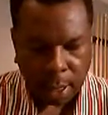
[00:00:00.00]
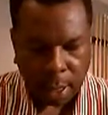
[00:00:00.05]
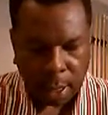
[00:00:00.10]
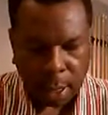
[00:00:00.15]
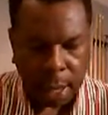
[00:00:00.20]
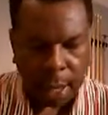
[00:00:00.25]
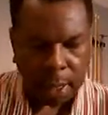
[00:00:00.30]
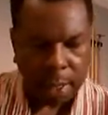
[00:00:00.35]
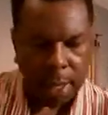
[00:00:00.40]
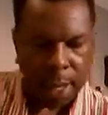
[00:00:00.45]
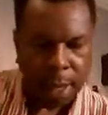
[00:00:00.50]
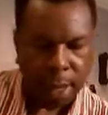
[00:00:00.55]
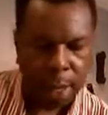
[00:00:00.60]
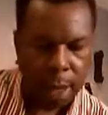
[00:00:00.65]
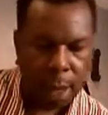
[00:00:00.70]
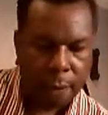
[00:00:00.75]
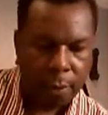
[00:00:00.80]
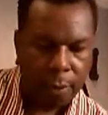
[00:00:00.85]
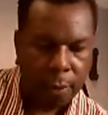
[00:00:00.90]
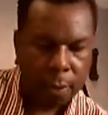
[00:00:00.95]
got that
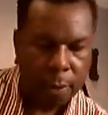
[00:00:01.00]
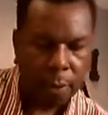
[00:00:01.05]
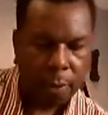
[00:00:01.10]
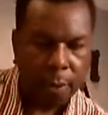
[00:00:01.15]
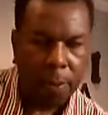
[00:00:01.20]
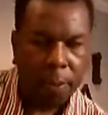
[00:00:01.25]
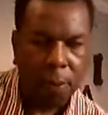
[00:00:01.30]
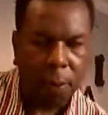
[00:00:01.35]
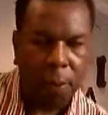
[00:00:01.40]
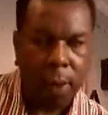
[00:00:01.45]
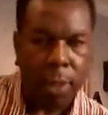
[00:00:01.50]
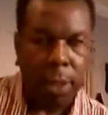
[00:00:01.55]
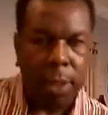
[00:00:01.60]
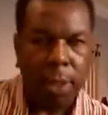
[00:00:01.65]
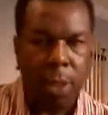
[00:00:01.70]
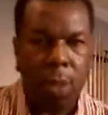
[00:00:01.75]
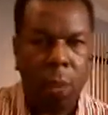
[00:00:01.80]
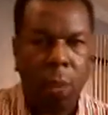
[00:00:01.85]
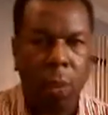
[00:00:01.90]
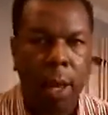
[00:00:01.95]
covered
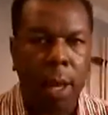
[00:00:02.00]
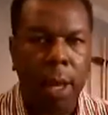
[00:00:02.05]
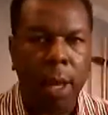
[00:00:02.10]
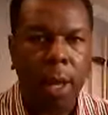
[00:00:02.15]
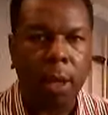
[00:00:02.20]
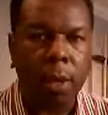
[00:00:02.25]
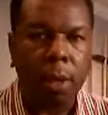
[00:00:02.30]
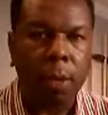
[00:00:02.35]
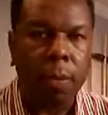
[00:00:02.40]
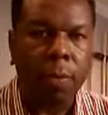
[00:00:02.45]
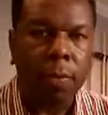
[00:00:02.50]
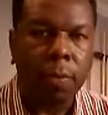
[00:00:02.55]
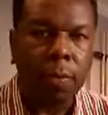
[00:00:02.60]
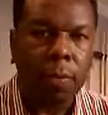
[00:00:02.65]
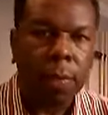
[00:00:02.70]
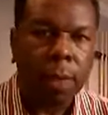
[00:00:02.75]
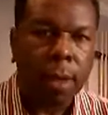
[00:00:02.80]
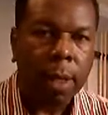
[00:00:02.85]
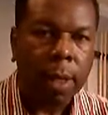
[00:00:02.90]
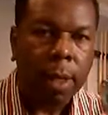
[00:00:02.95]
pretty well,
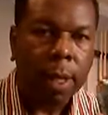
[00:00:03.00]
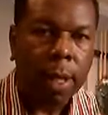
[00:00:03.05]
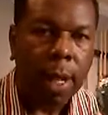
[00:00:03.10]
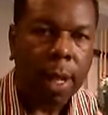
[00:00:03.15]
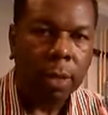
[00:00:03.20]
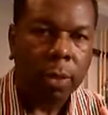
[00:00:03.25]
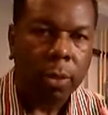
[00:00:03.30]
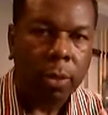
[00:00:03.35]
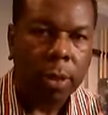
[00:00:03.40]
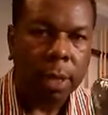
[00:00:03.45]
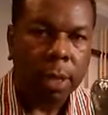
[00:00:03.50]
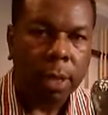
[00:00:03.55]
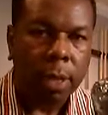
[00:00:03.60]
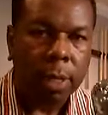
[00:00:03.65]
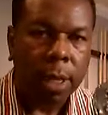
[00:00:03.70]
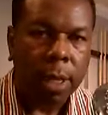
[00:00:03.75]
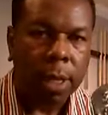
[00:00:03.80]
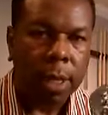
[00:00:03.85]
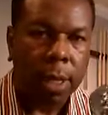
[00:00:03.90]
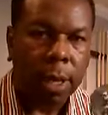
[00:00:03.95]
as you can
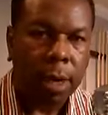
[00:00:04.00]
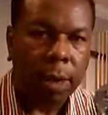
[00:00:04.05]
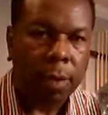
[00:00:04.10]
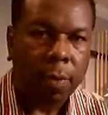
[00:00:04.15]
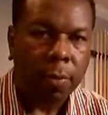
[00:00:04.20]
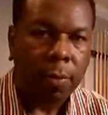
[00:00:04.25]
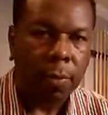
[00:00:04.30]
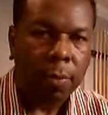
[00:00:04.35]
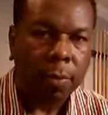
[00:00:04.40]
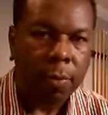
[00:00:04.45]
see there.